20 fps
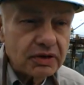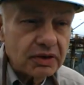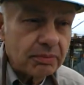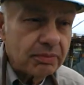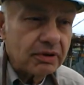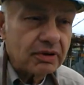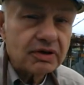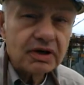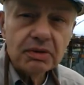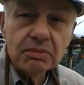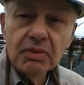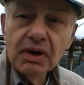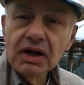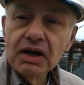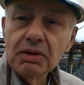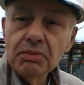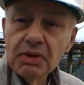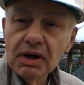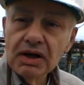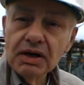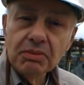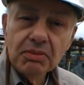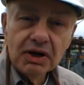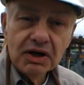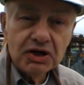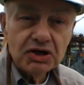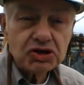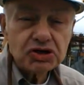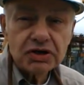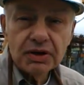to building many, many,
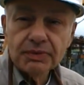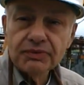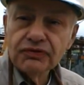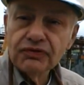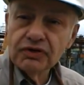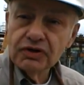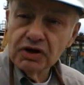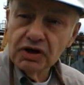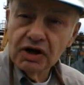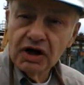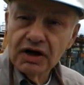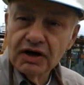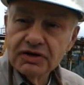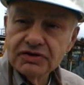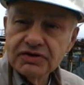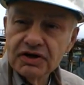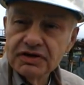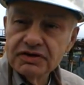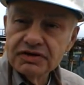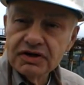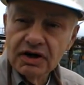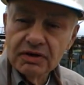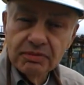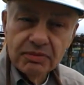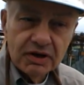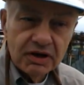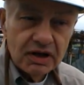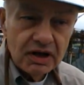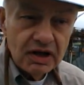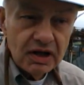many ships for the United States
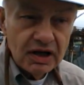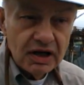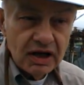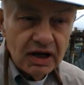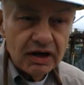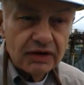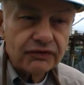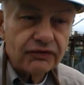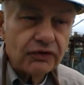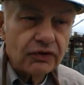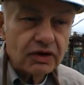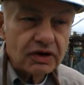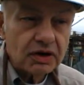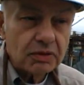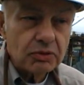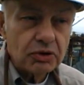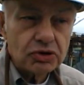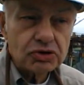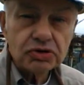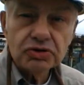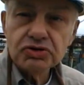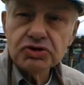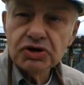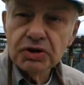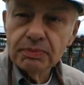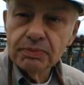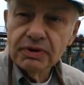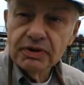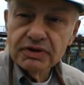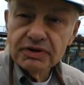government and for commercial
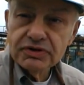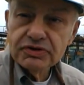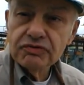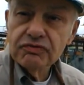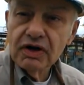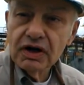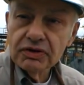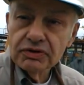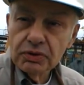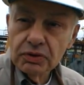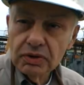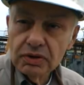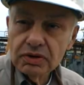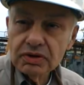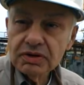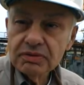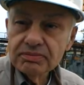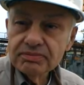shipbuilders around the world.